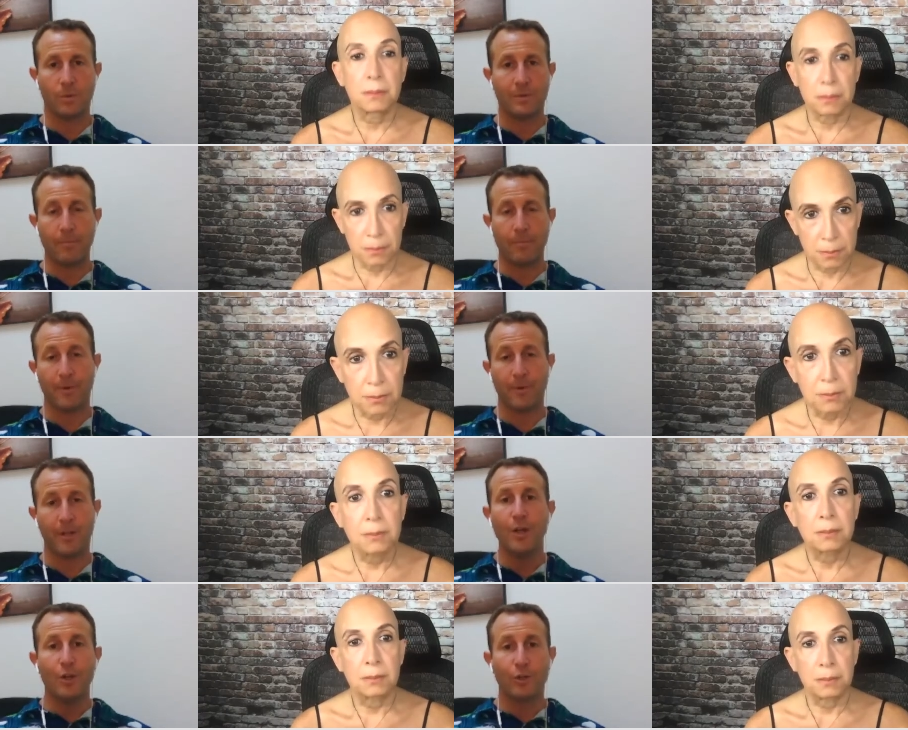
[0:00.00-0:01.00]
Speaker 1: depth, but
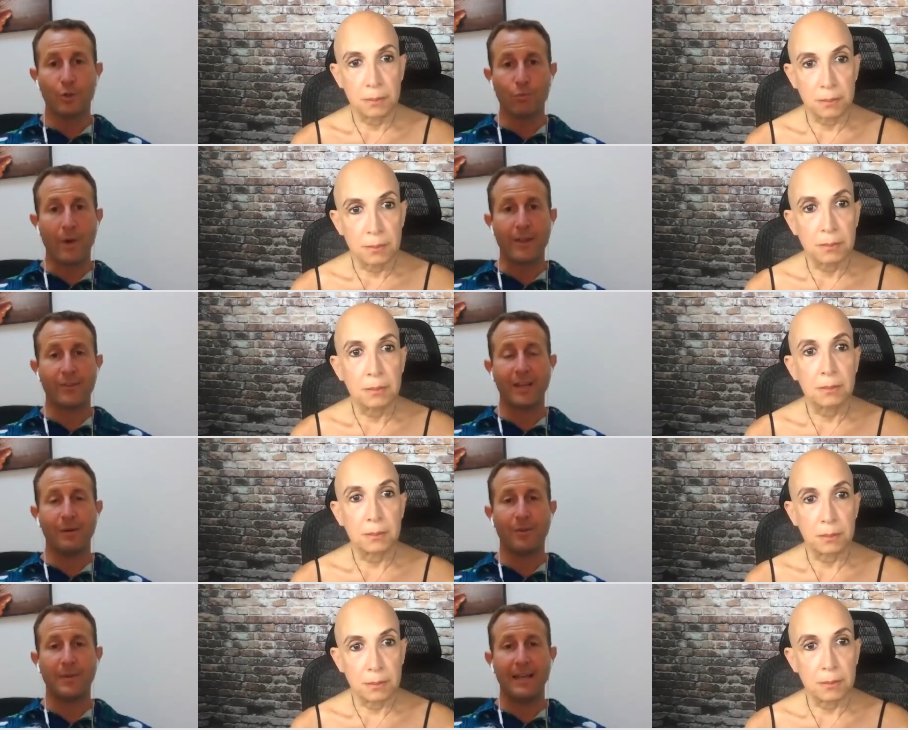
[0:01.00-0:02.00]
you raising it with
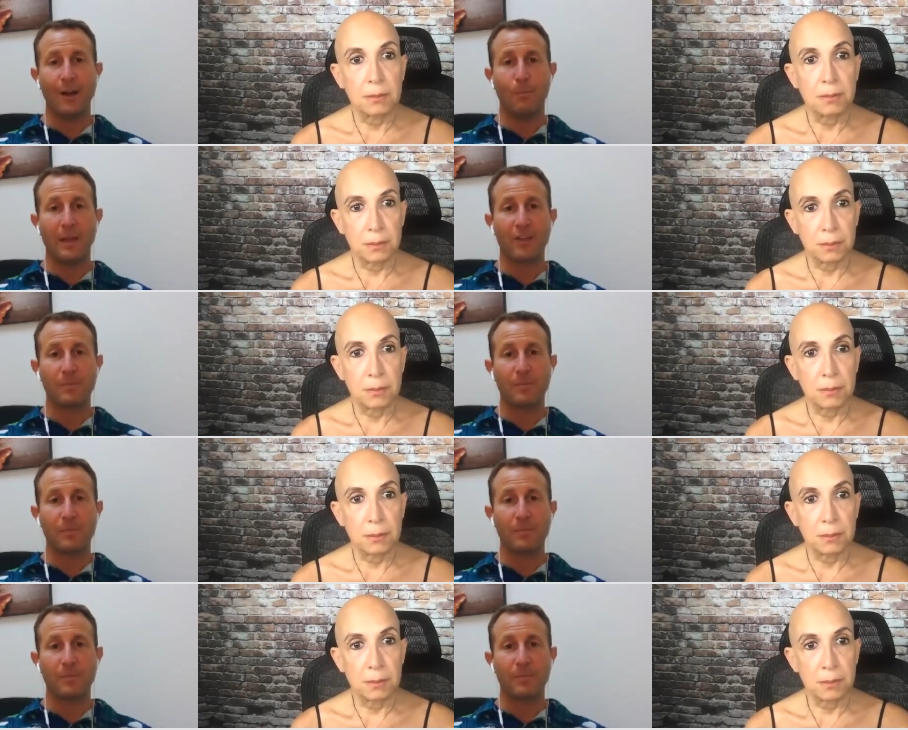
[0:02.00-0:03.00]
me now makes me
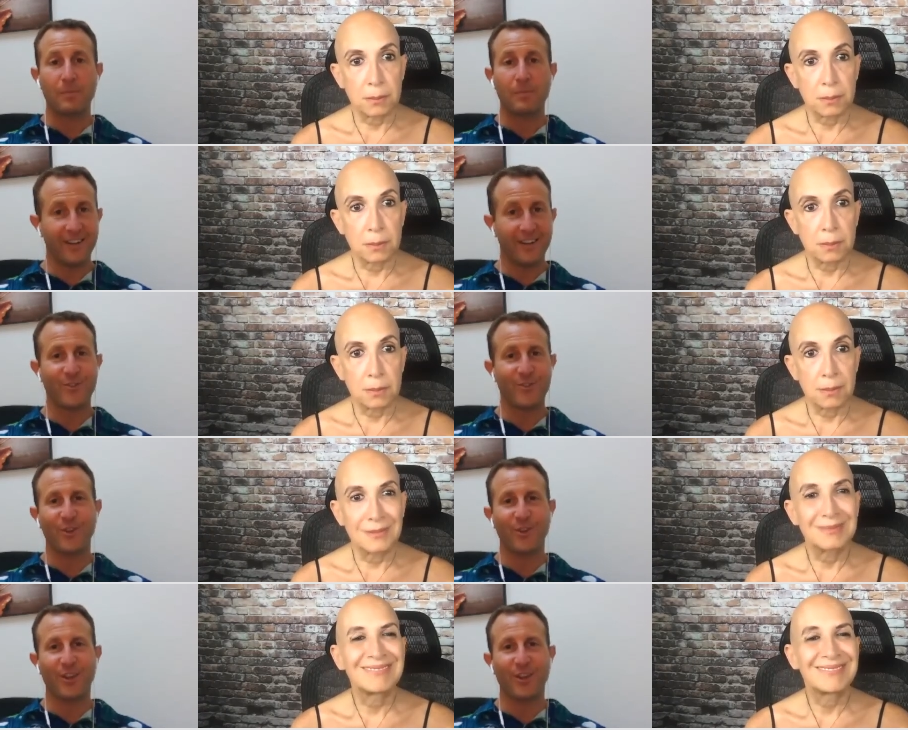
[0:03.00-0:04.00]
want to study it. So
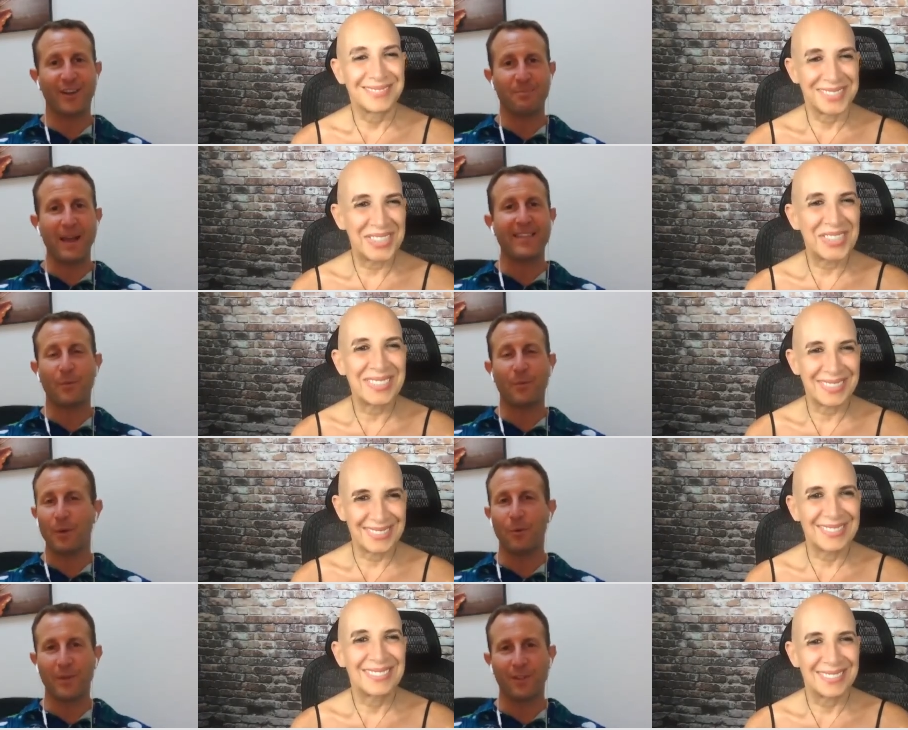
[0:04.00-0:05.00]
you can bet that we will
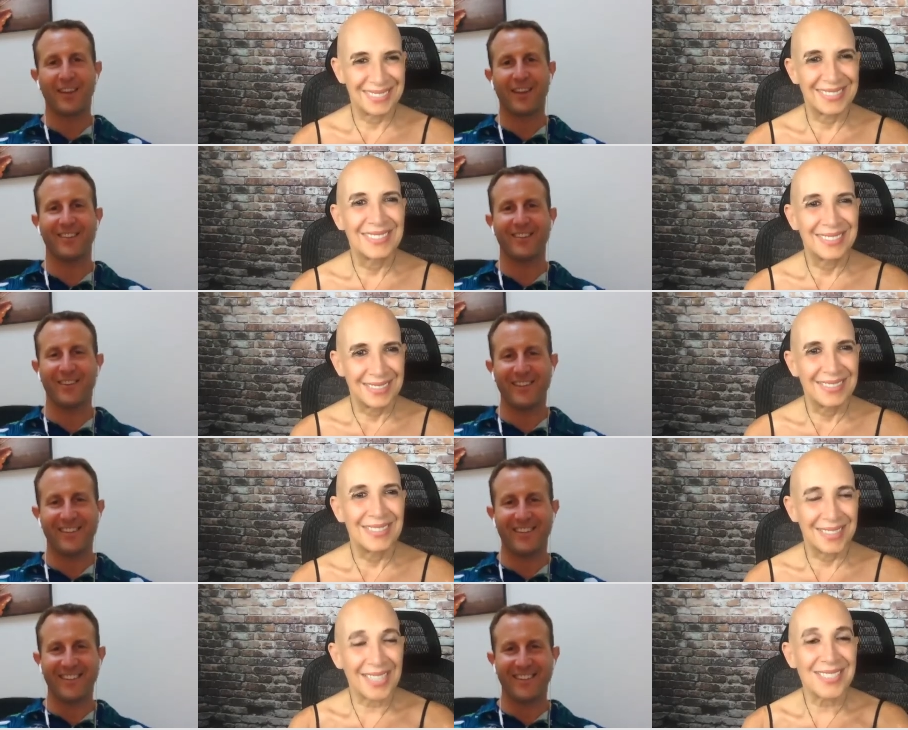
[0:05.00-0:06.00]
be looking into it.
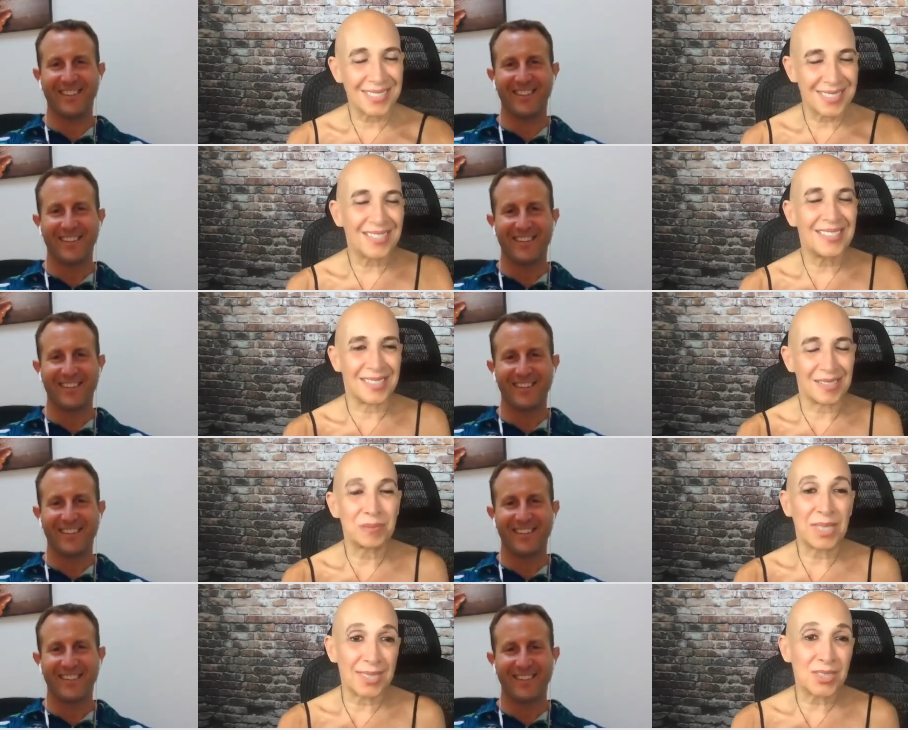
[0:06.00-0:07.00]
Speaker 2: That's exciting. I'm
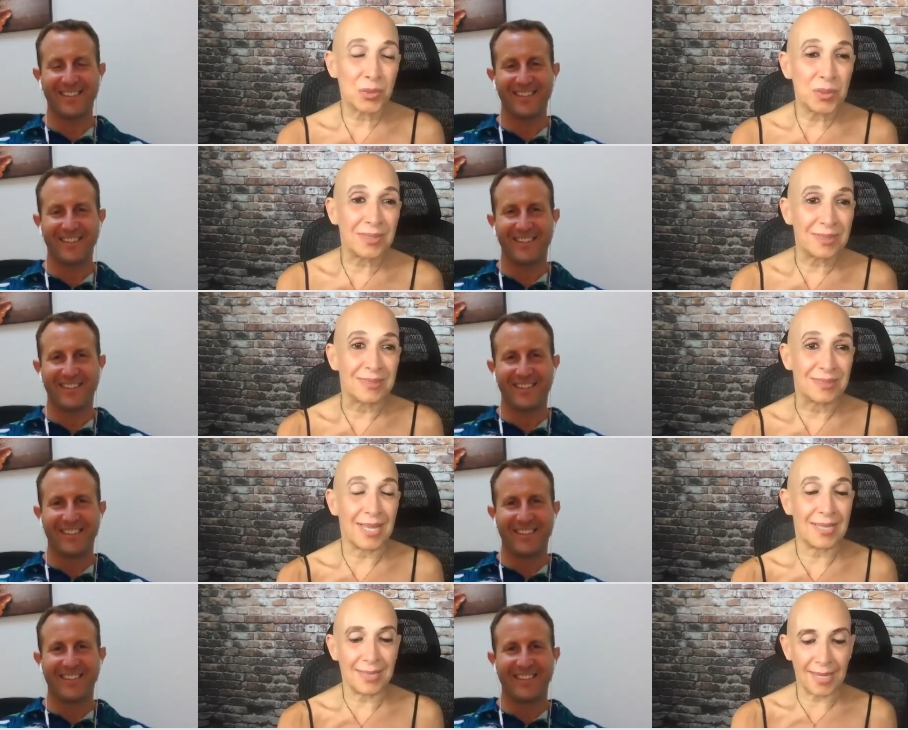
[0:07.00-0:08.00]
glad you will.
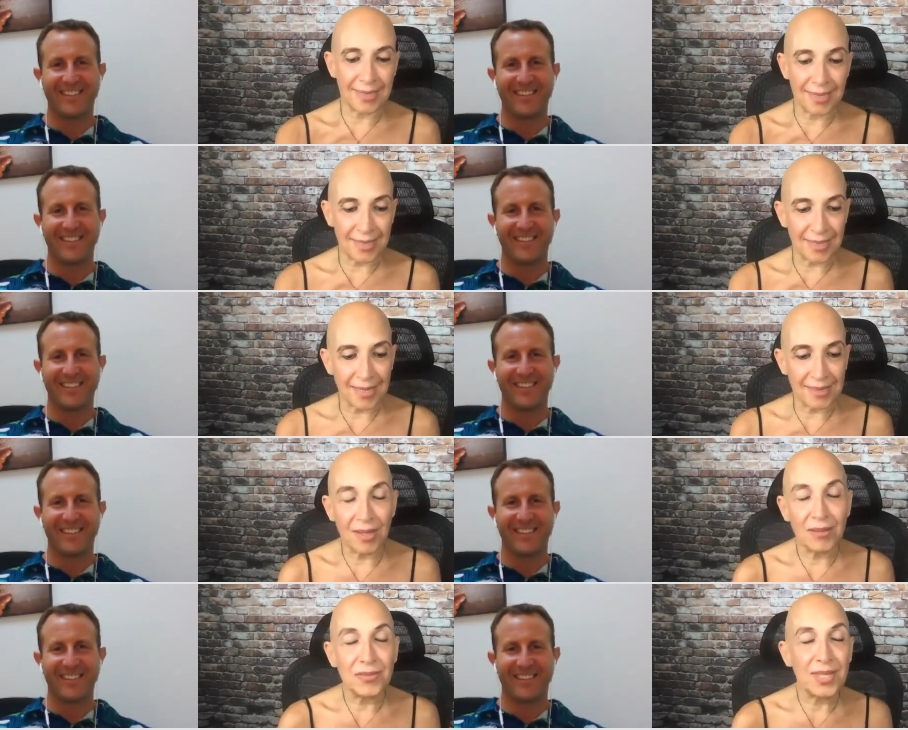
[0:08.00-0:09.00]
And, and I, I
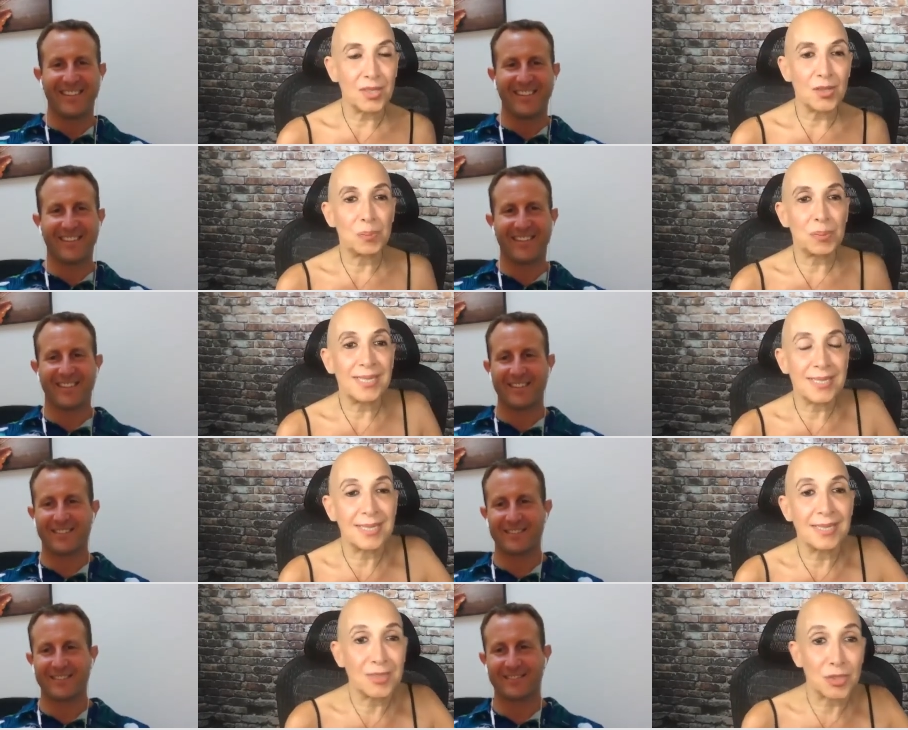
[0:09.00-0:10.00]
love that you're
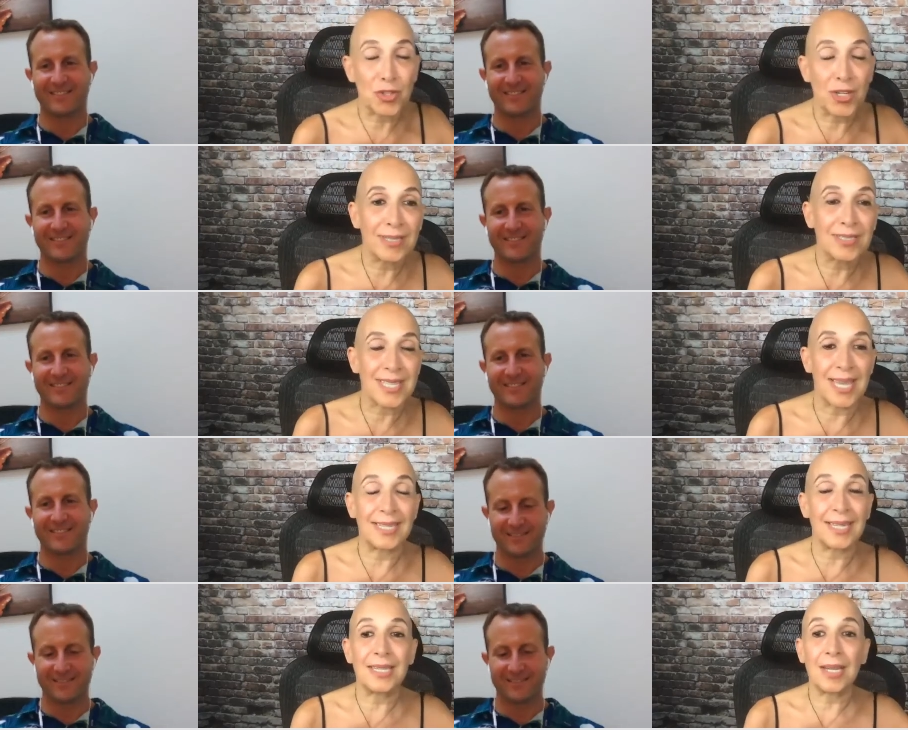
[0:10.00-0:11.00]
blazing trails.
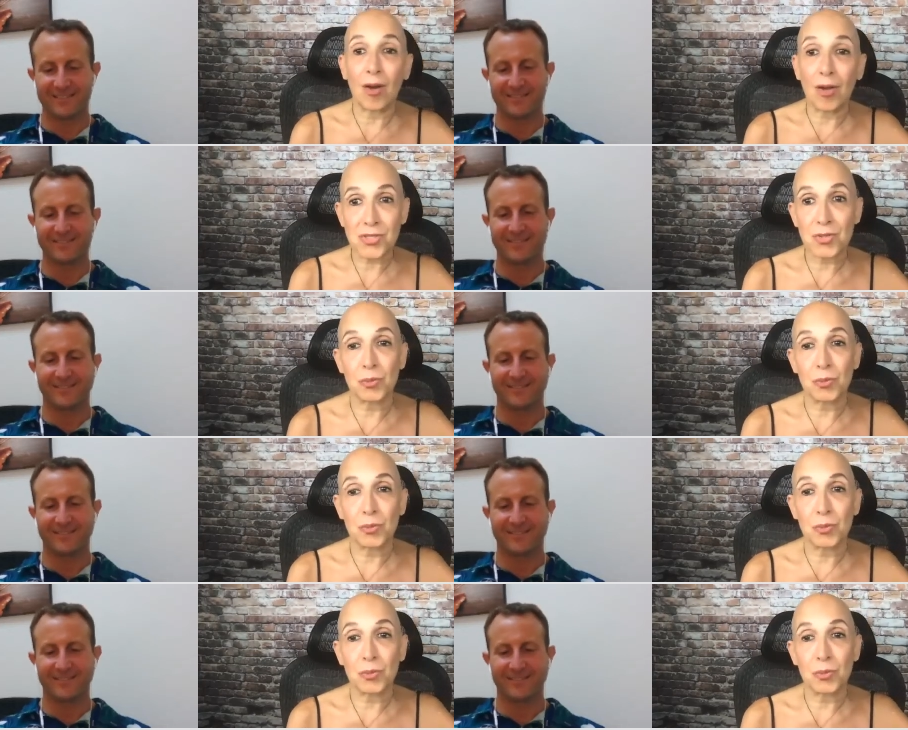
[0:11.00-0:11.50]
And I also